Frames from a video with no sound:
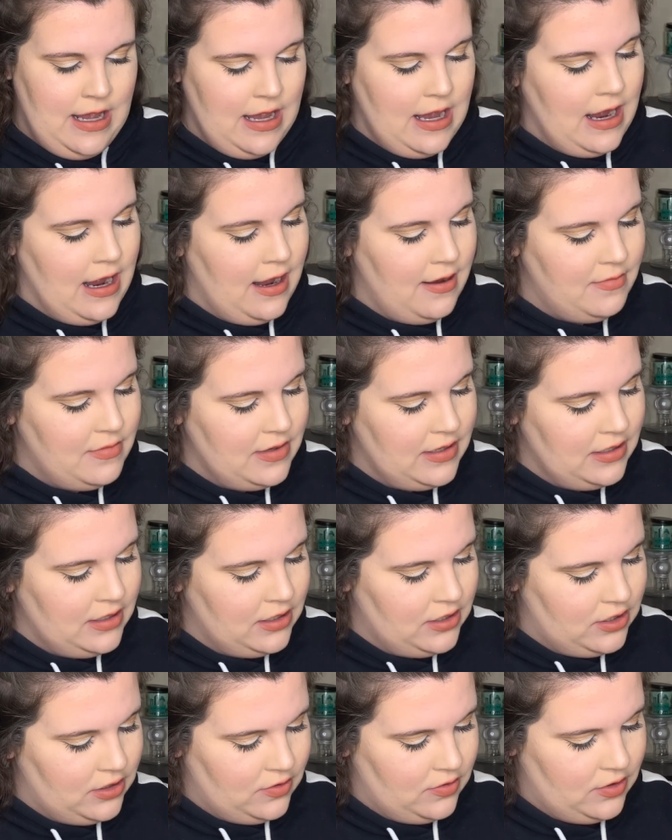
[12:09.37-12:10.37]
I'm gonna
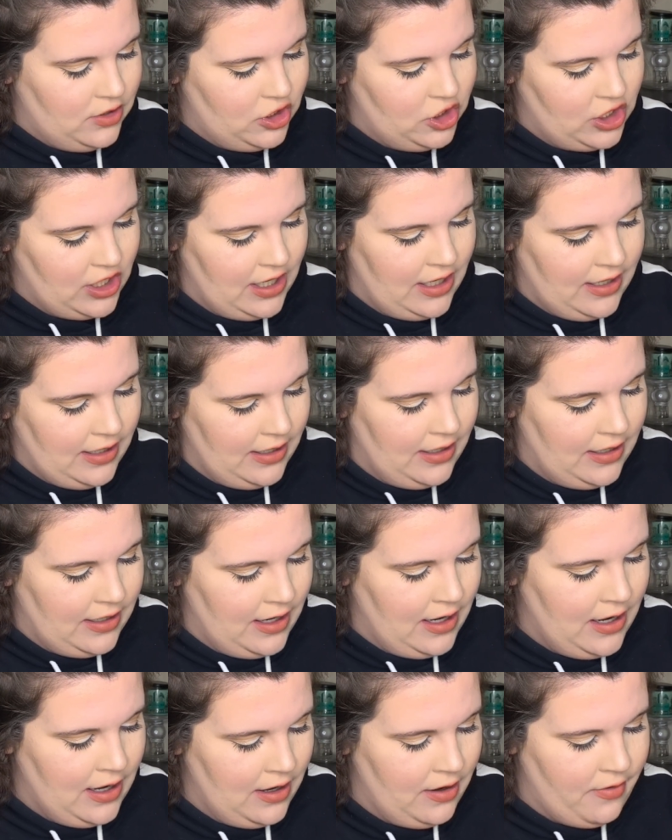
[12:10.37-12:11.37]
do the shade
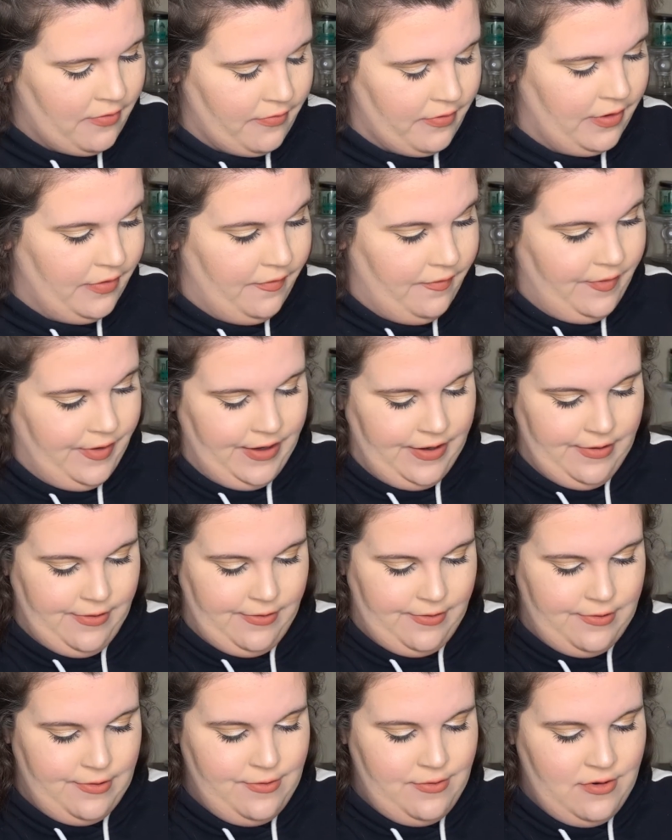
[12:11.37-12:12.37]

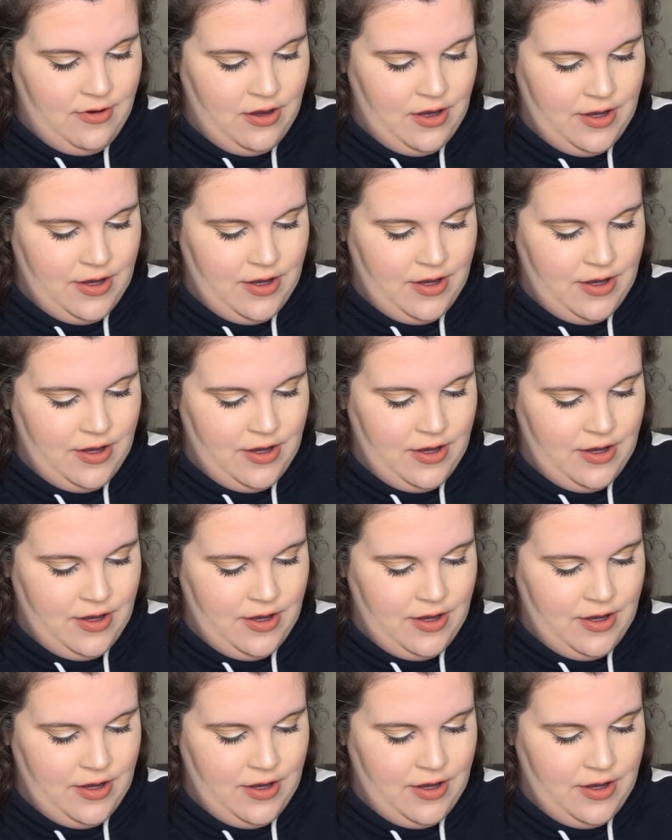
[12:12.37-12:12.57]
Reveal.